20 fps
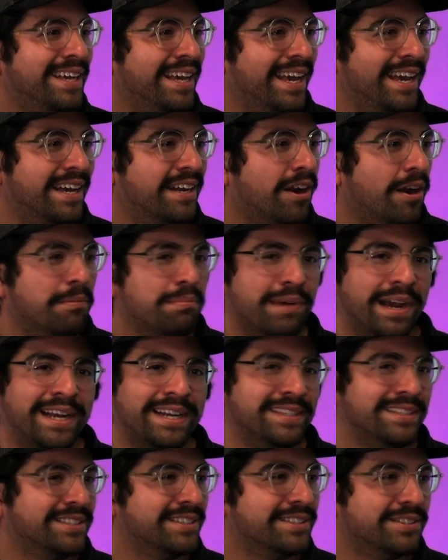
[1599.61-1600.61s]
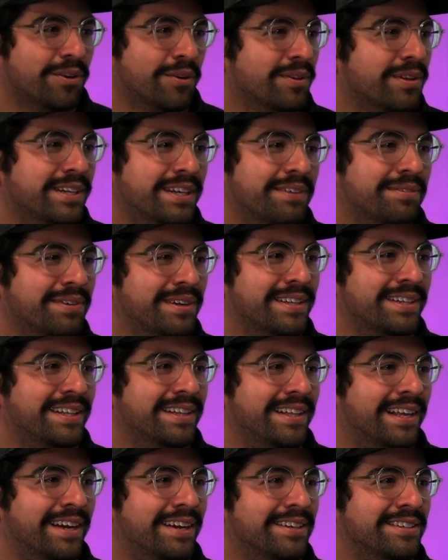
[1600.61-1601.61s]
and our branding is just totally different
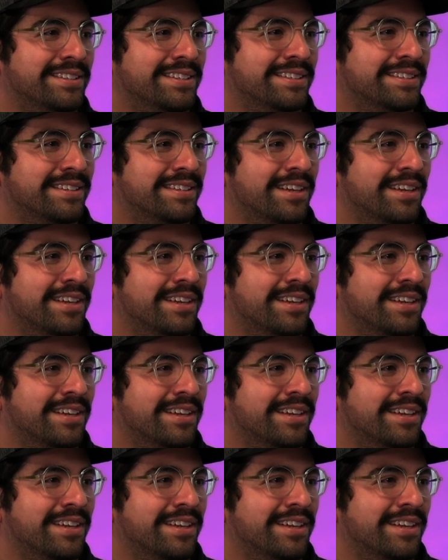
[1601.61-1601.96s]
than theirs.